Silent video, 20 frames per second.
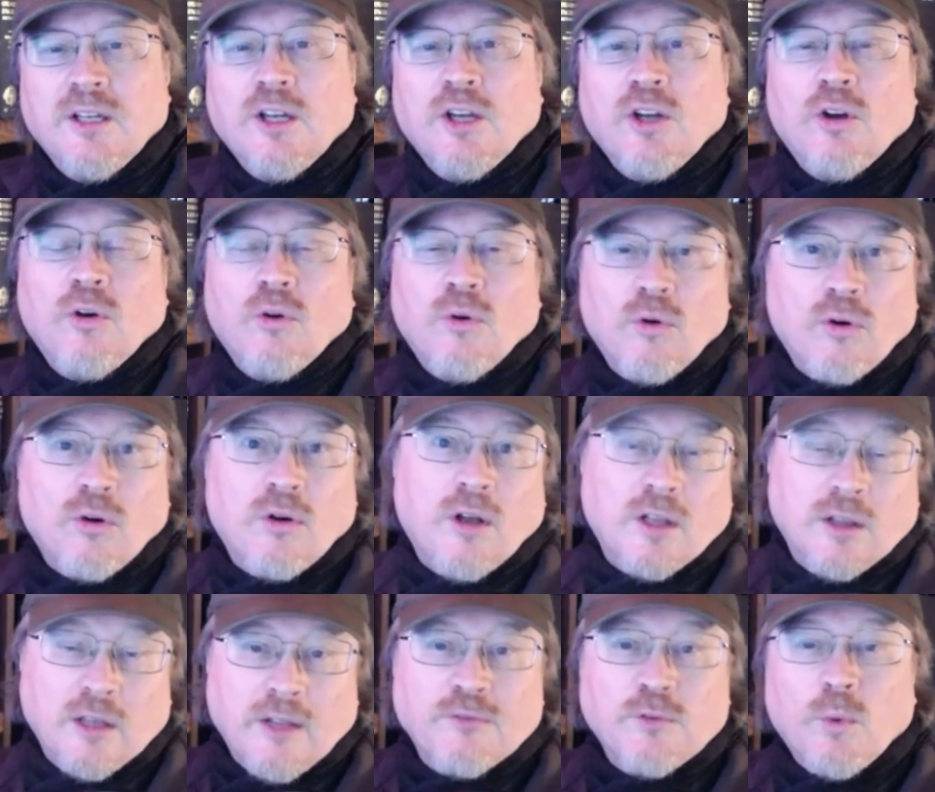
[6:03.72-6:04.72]
or a
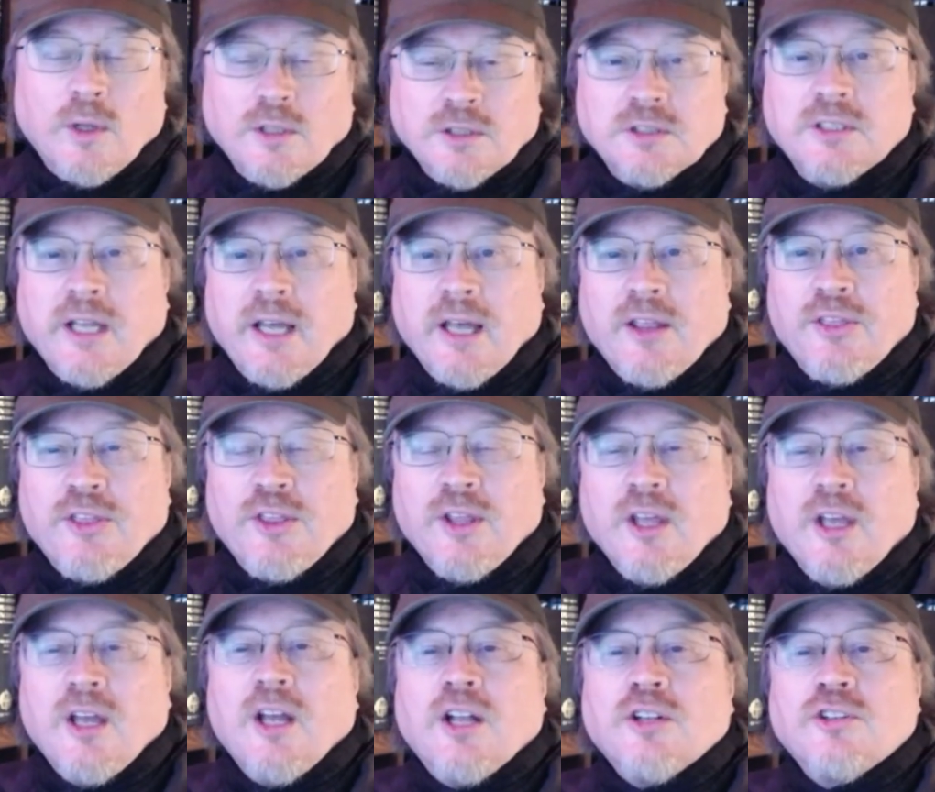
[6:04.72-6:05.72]
loved one's death,
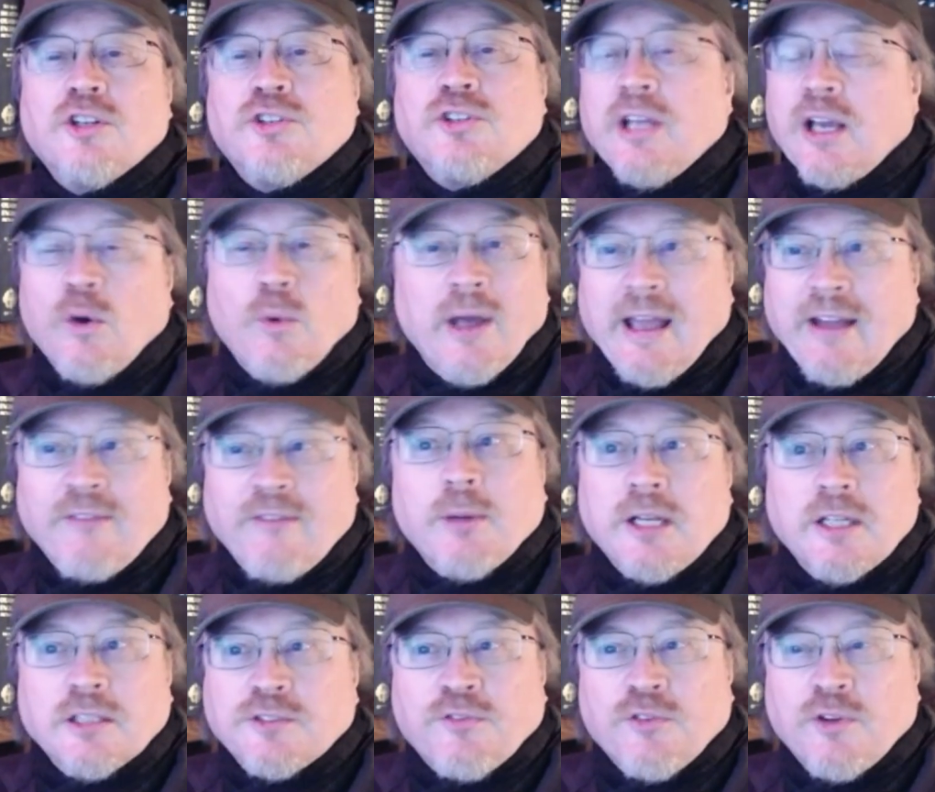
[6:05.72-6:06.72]
to take away
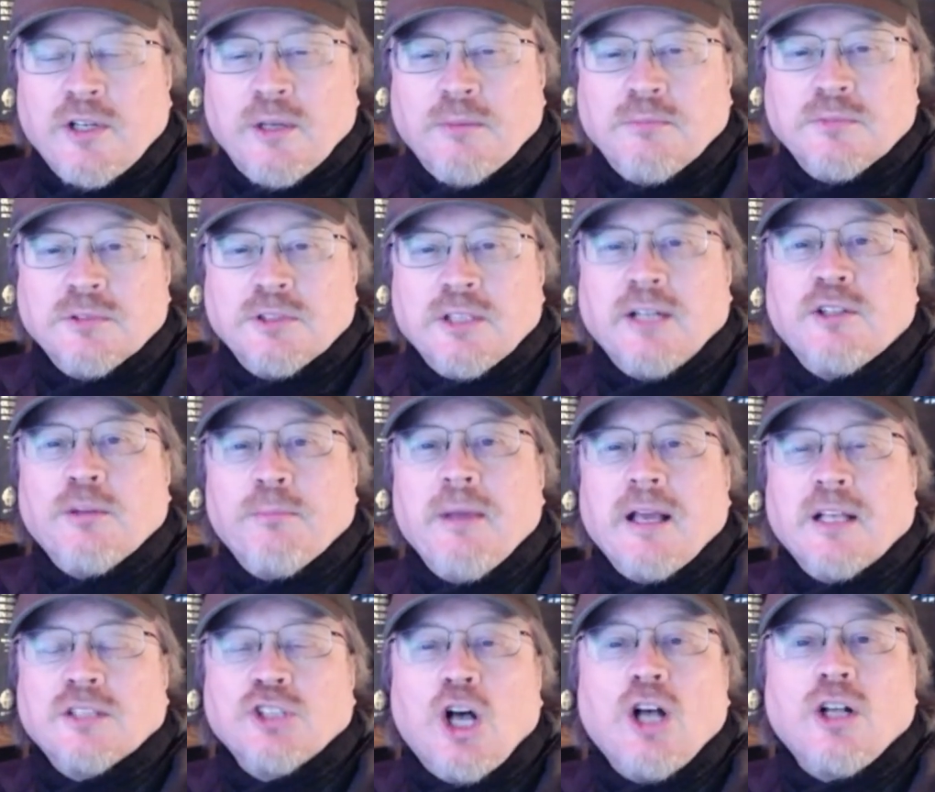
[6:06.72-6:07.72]
everybody's freedoms and to
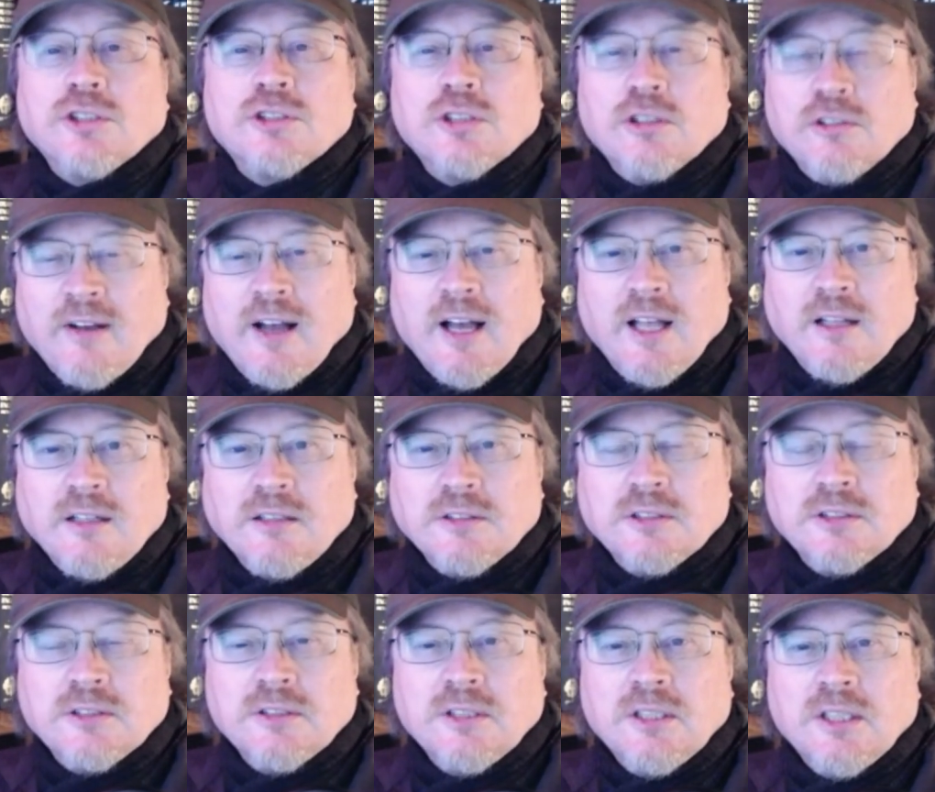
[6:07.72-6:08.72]
make us all
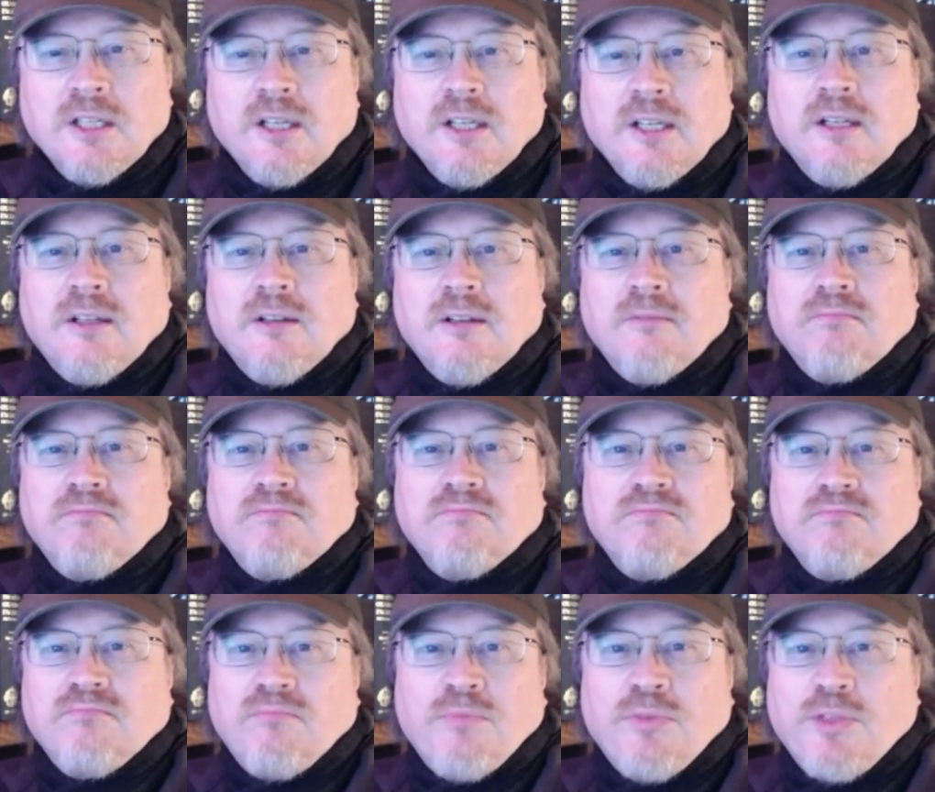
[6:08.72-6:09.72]
serviles,
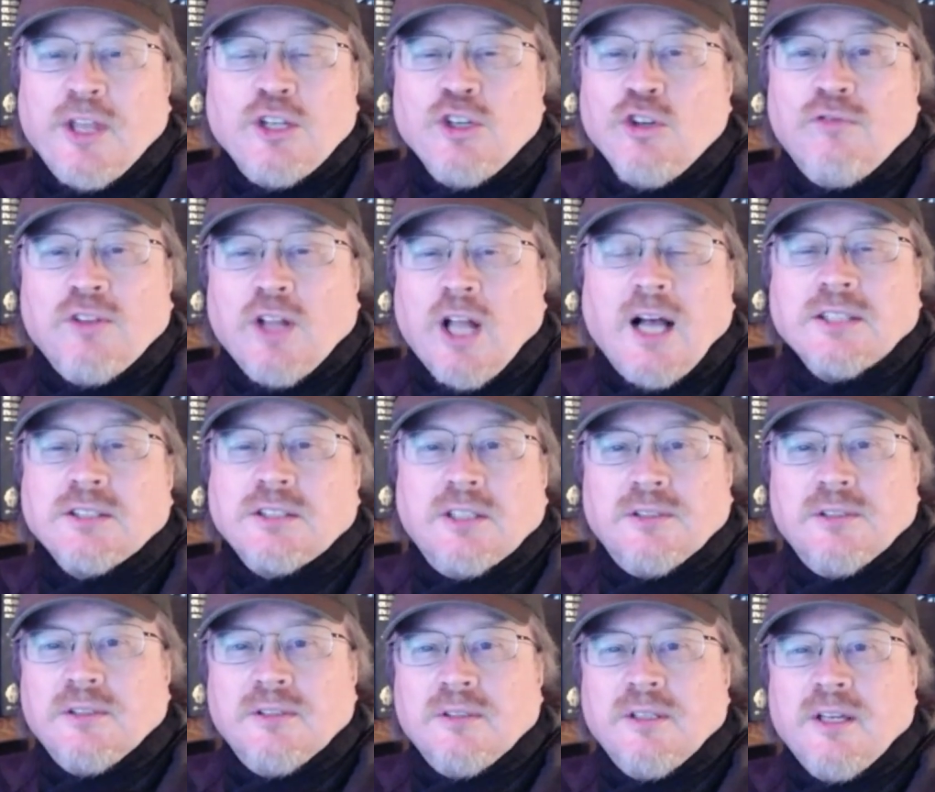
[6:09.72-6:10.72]
then you've lost it.